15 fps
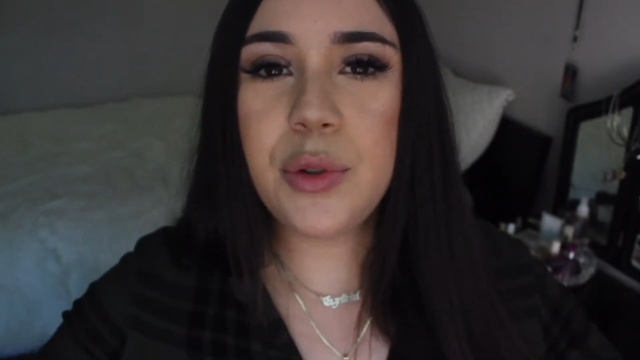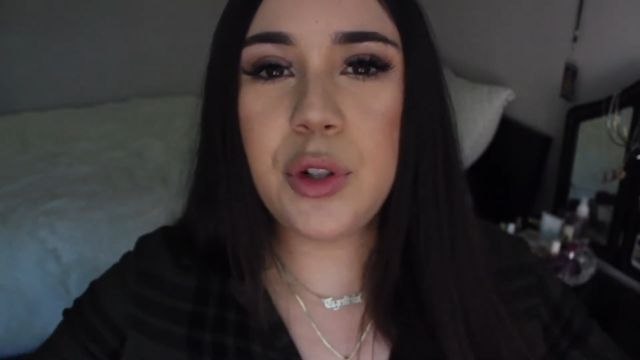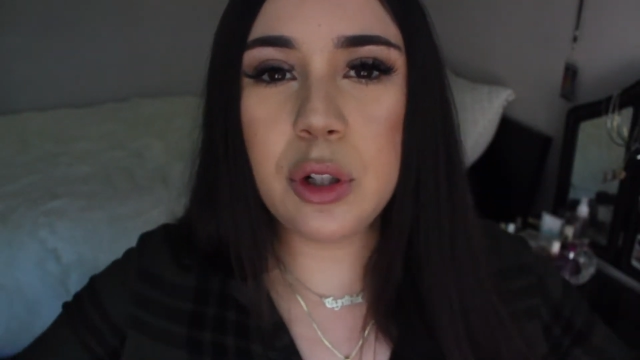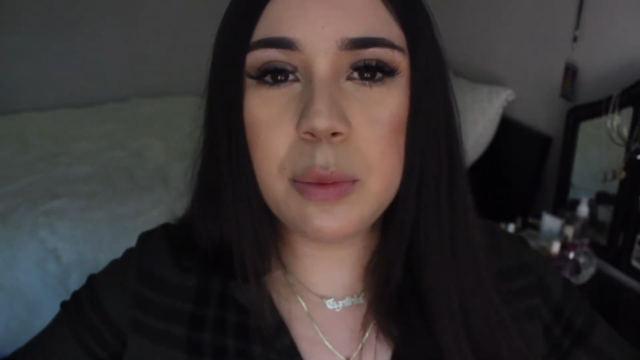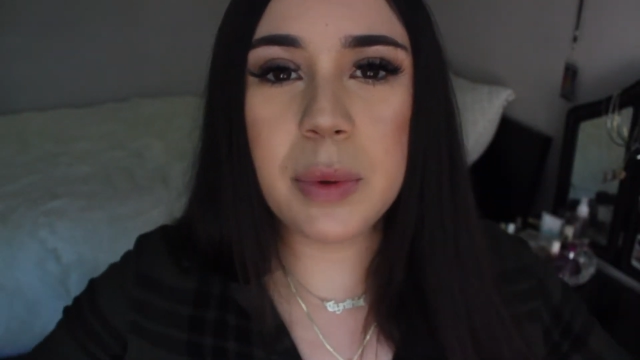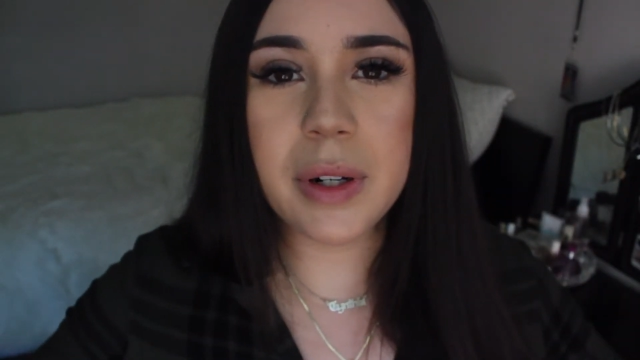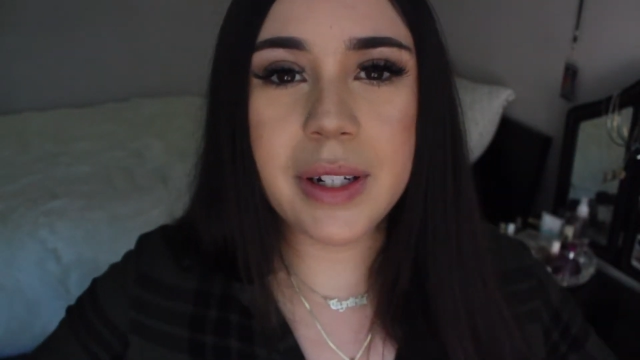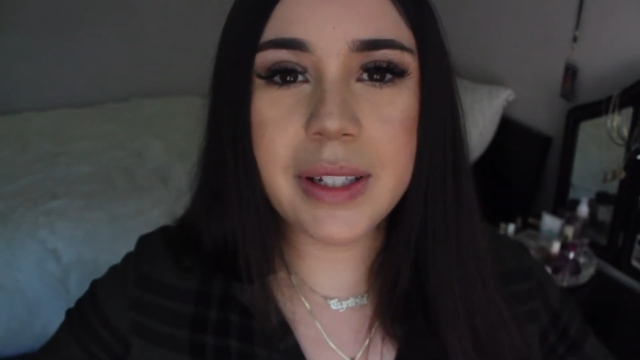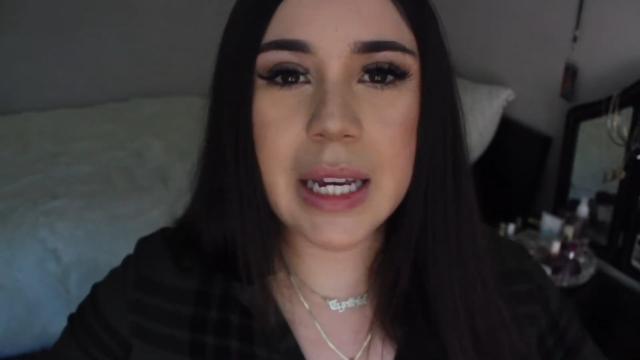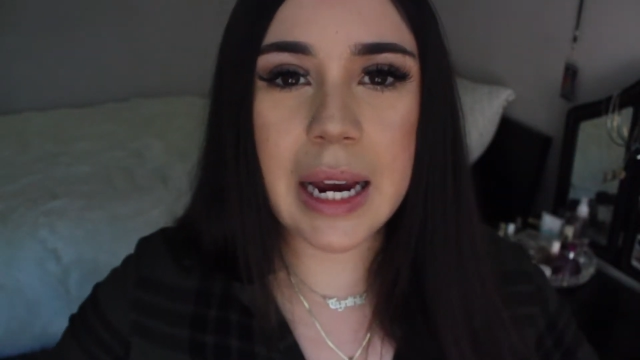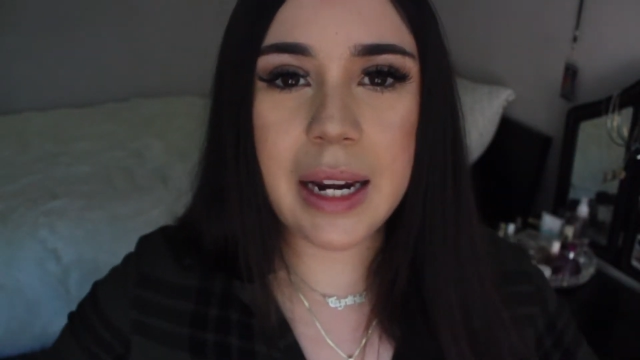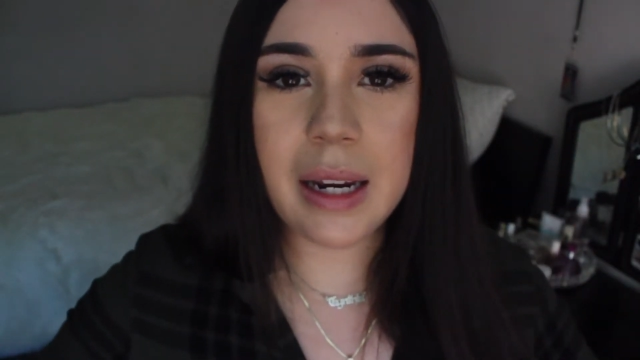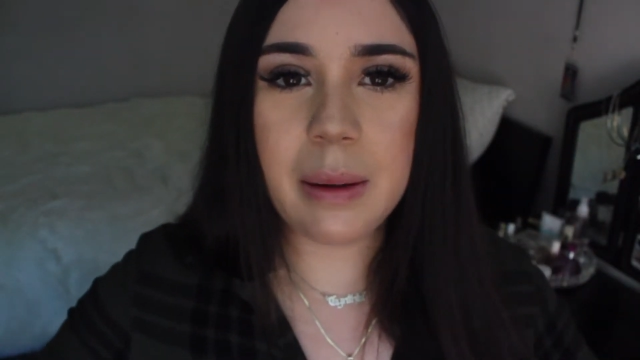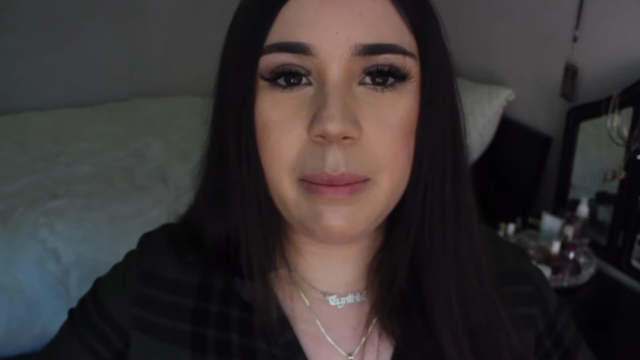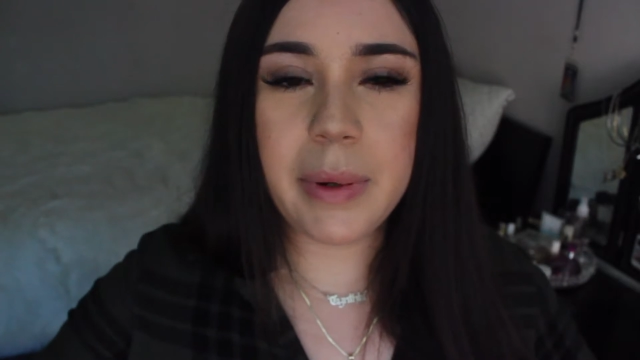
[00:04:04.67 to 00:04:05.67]
super
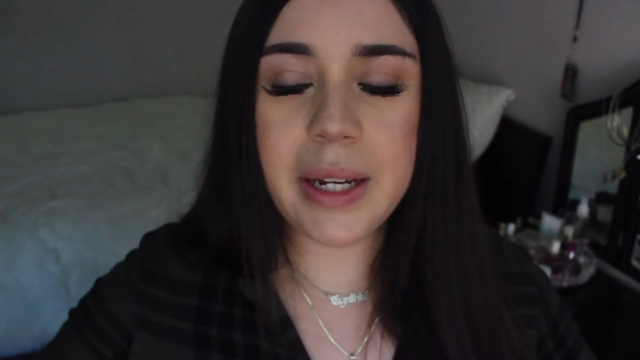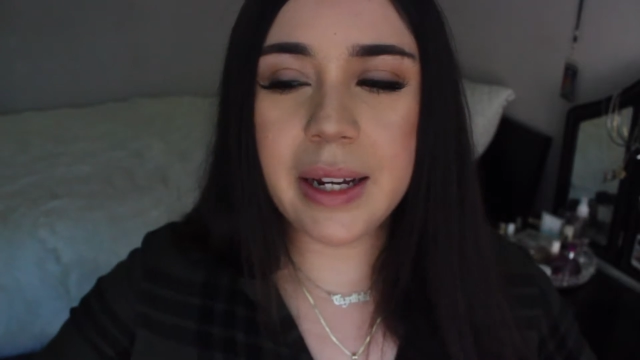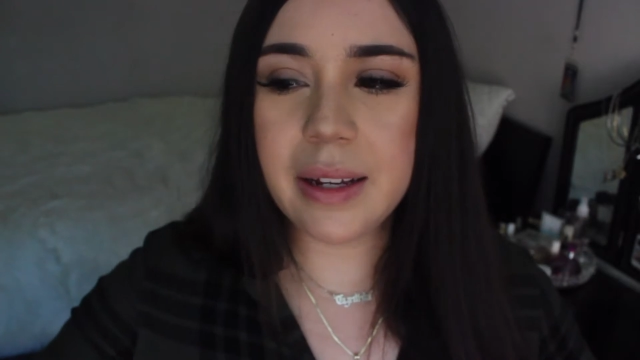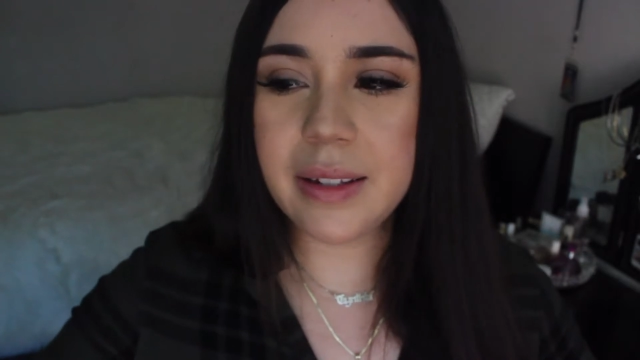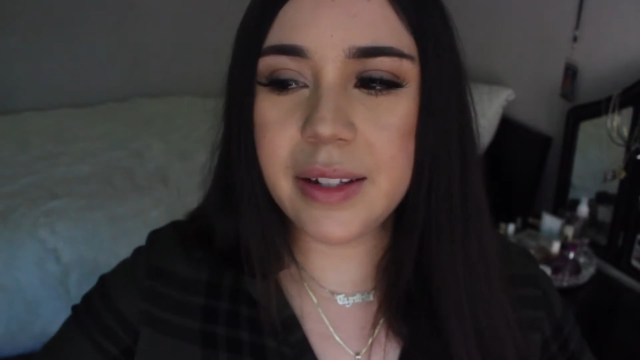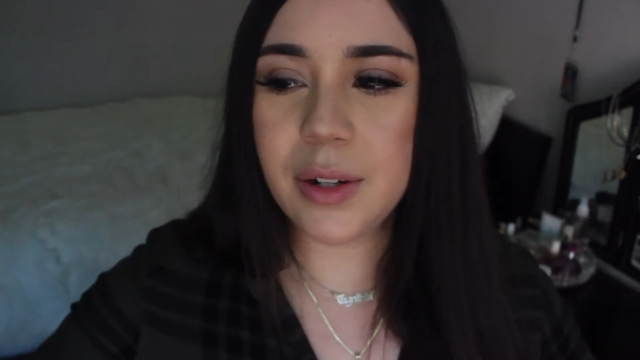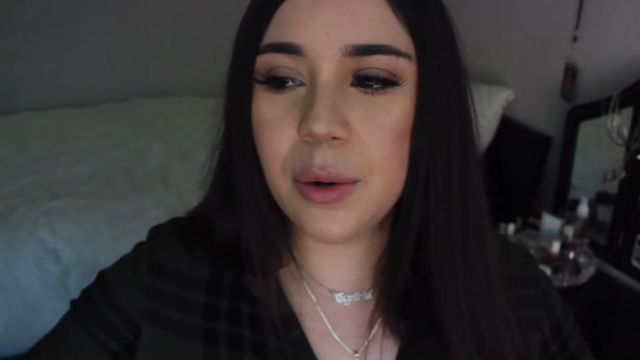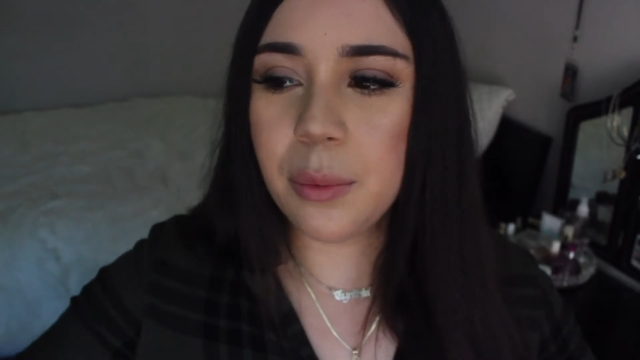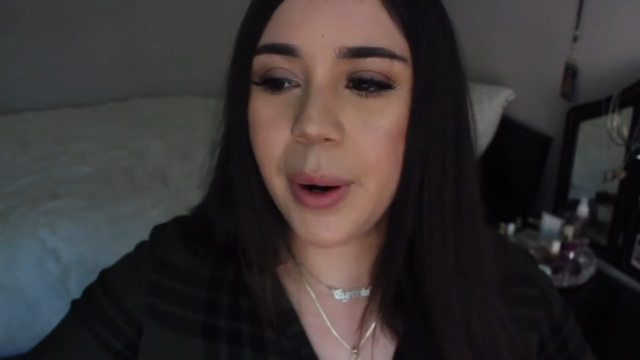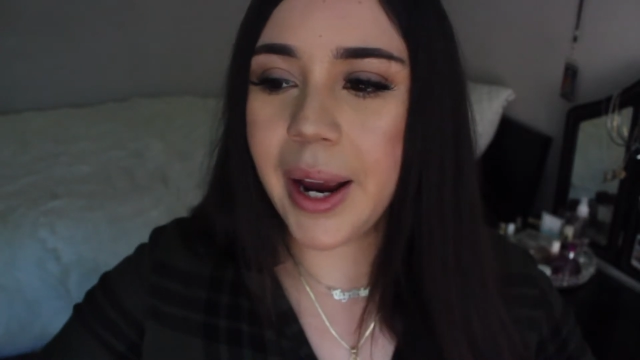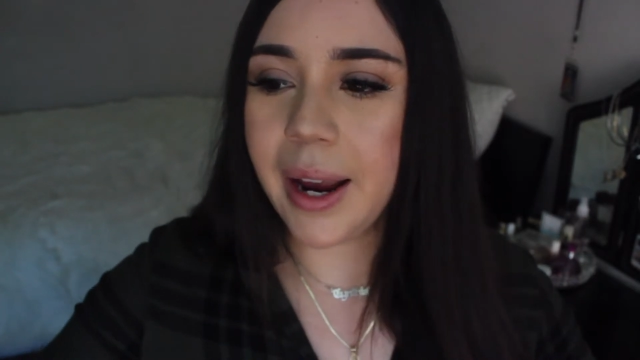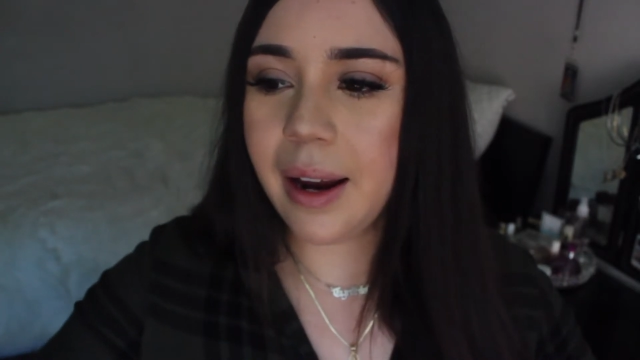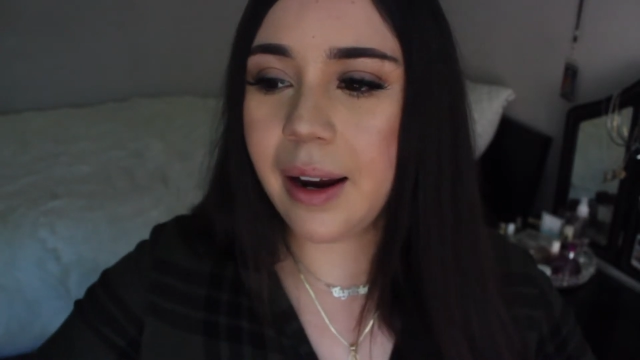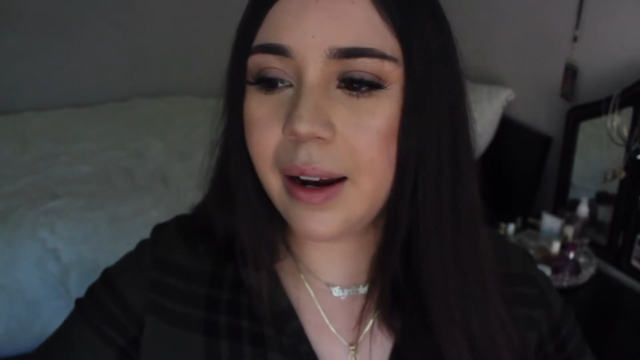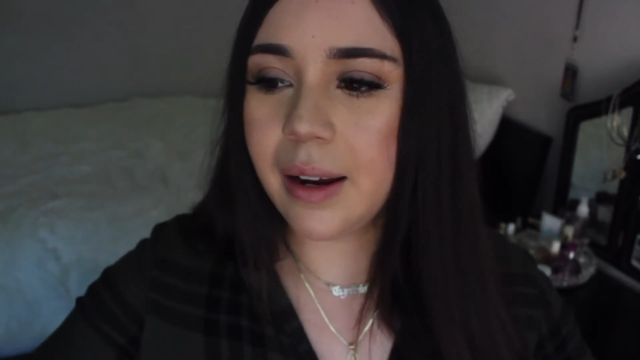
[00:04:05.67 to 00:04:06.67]
exciting because in a
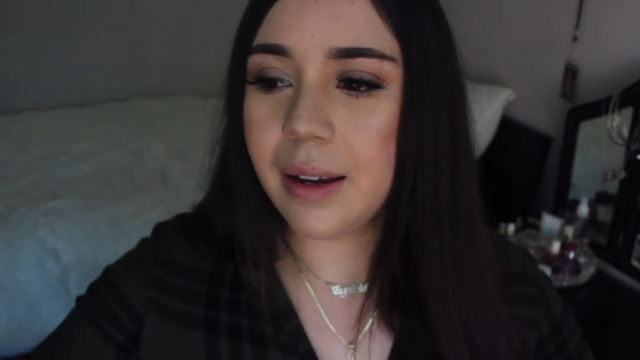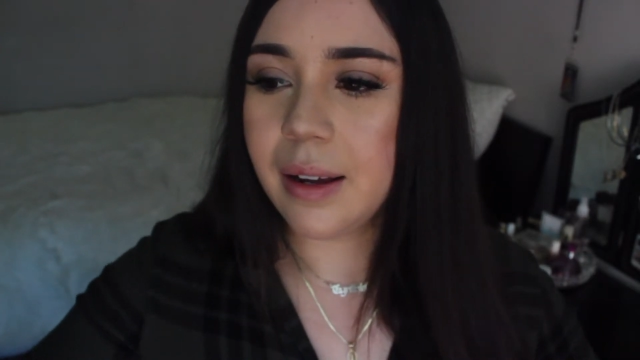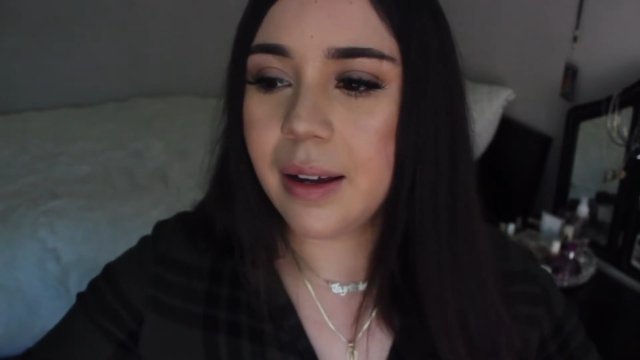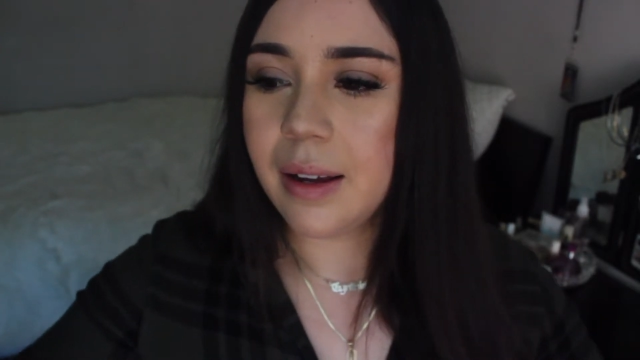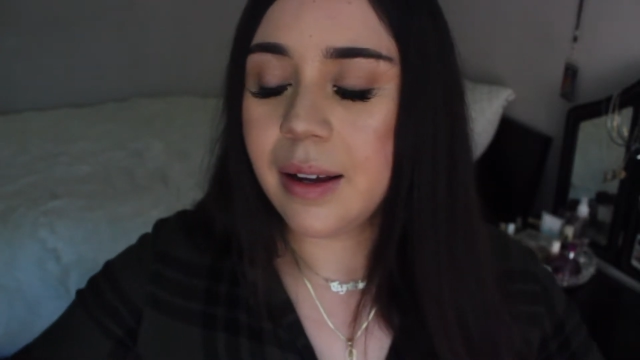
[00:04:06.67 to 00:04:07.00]
way,